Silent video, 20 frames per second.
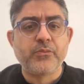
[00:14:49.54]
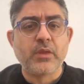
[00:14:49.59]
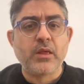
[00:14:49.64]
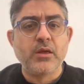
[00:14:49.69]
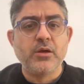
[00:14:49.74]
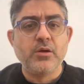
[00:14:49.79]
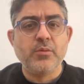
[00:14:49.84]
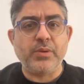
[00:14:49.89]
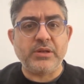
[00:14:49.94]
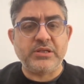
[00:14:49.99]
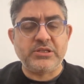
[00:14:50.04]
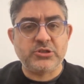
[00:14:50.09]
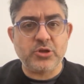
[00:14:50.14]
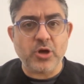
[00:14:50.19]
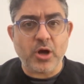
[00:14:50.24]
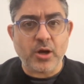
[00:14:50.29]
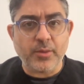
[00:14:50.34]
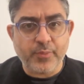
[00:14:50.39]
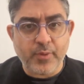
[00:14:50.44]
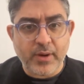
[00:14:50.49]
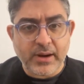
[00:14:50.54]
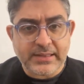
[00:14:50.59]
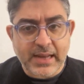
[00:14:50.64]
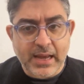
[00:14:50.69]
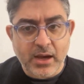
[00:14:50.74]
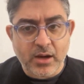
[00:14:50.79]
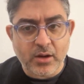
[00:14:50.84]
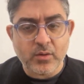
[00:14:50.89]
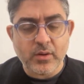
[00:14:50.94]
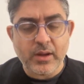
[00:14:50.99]
but stop right
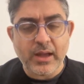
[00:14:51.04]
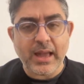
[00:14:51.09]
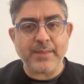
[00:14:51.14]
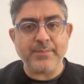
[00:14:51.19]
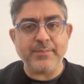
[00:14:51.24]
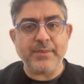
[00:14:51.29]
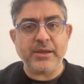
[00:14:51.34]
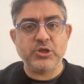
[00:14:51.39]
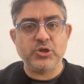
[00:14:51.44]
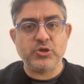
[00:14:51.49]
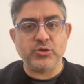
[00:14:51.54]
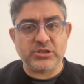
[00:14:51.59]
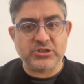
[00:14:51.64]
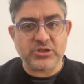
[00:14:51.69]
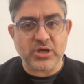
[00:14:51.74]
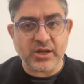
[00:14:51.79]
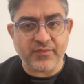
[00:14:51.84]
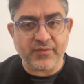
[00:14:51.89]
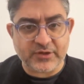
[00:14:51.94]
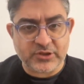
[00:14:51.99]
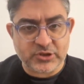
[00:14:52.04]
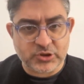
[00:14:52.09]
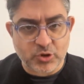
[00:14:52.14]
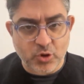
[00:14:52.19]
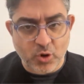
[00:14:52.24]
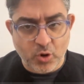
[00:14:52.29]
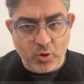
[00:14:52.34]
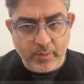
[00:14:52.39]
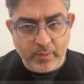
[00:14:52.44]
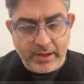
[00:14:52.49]
now and make sure the side effects go
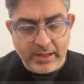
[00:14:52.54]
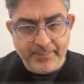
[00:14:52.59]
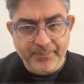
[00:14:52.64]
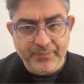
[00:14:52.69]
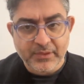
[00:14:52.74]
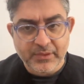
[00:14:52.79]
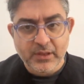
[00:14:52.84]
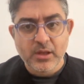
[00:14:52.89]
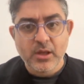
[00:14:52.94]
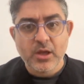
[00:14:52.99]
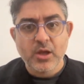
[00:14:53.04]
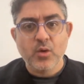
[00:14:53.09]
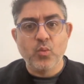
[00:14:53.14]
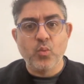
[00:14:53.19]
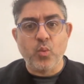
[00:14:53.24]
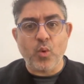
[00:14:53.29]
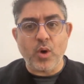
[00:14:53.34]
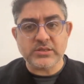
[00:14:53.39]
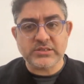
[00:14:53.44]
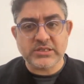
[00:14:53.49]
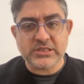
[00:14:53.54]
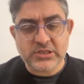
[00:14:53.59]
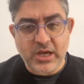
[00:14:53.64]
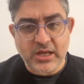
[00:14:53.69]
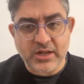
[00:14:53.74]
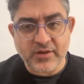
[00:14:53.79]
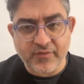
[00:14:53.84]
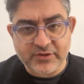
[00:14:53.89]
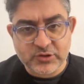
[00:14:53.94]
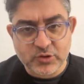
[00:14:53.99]
away once the side
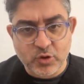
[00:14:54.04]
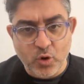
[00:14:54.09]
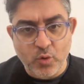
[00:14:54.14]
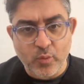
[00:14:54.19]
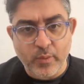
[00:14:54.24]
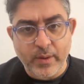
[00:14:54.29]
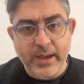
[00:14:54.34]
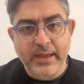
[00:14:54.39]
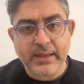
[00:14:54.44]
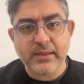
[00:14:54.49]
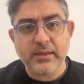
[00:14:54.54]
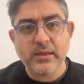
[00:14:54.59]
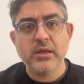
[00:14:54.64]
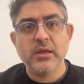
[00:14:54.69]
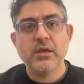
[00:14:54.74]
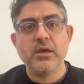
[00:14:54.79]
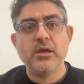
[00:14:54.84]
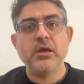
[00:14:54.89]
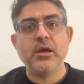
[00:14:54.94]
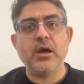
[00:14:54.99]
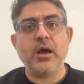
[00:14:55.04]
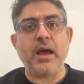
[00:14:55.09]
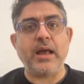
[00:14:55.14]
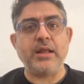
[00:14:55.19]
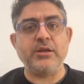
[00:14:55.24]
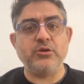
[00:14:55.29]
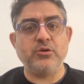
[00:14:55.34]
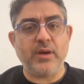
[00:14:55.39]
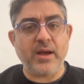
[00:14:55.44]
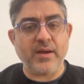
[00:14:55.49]
effects go away and you don't
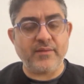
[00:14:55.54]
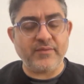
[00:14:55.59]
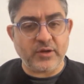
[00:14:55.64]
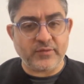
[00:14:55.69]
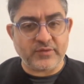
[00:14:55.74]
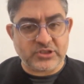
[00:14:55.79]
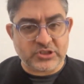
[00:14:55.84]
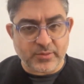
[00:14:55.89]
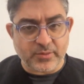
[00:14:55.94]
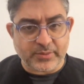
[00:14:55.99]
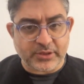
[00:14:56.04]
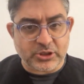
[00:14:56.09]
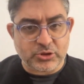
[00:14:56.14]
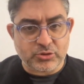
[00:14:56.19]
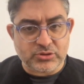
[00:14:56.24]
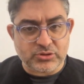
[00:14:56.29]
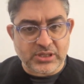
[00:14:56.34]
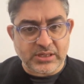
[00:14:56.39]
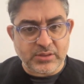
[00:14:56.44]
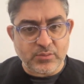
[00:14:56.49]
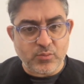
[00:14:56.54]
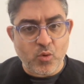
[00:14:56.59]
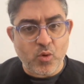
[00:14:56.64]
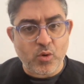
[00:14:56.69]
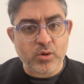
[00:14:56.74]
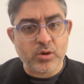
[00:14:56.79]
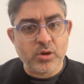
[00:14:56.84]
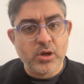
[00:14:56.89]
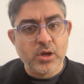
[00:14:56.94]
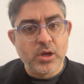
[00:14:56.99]
have any other stomach issues anymore
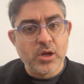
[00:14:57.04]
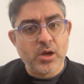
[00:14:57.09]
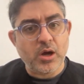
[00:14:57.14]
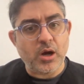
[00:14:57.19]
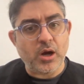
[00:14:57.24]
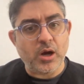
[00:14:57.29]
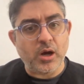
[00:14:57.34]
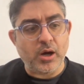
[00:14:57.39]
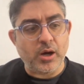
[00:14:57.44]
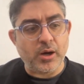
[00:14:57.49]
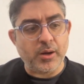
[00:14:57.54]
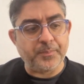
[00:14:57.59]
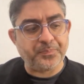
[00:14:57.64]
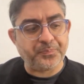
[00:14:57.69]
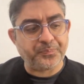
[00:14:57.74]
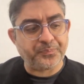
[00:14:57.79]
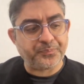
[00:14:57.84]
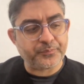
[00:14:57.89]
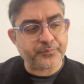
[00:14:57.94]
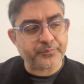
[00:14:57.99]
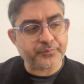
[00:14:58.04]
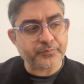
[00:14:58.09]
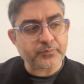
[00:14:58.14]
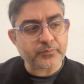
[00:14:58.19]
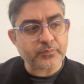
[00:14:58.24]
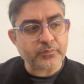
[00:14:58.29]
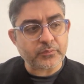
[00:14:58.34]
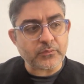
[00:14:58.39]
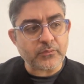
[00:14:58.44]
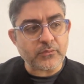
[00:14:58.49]
um,
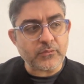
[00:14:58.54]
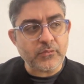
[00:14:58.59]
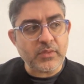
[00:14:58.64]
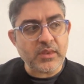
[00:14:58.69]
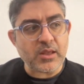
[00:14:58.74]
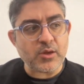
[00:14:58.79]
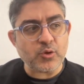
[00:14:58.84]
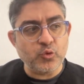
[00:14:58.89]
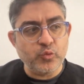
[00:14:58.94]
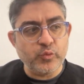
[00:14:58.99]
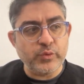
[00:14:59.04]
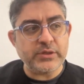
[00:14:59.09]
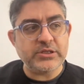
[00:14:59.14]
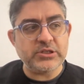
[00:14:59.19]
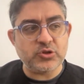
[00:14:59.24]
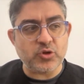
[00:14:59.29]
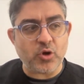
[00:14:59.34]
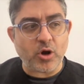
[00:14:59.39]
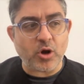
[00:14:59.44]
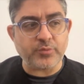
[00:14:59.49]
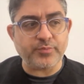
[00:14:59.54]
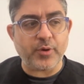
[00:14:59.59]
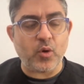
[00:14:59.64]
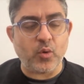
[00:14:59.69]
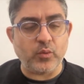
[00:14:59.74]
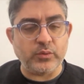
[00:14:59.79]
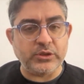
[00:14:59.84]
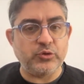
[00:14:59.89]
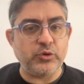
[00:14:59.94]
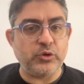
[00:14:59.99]
restart but only
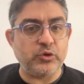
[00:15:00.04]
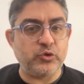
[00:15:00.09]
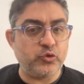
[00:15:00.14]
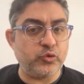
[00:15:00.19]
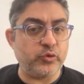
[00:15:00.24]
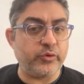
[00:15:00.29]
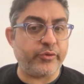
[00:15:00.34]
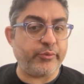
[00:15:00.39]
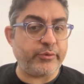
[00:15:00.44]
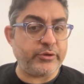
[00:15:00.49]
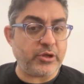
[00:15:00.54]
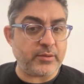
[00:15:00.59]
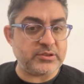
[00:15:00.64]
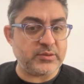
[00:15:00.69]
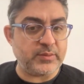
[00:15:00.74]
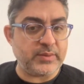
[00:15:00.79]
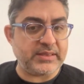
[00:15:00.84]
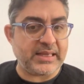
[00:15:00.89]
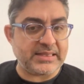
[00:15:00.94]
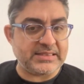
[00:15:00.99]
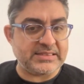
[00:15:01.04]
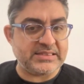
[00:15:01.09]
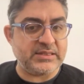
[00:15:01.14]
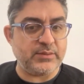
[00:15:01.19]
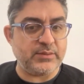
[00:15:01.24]
do it two or three times a week and see what